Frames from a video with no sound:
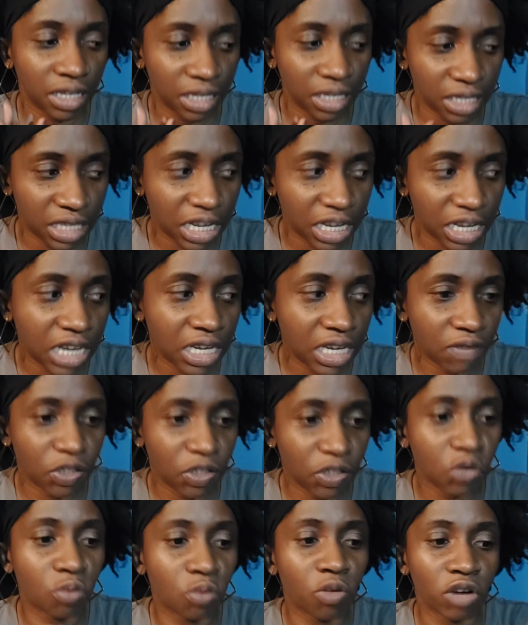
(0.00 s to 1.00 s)
they are
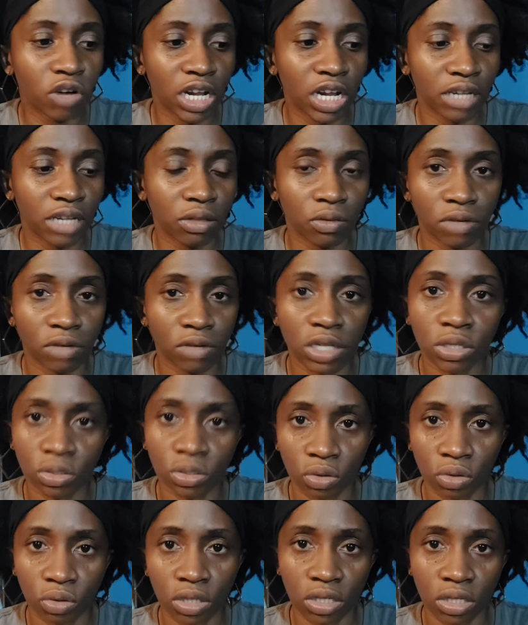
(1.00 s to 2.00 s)
giving you more or less 3
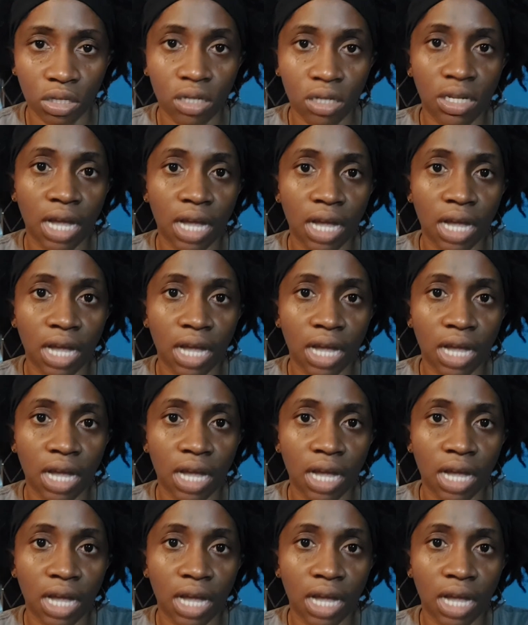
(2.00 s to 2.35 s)
sources,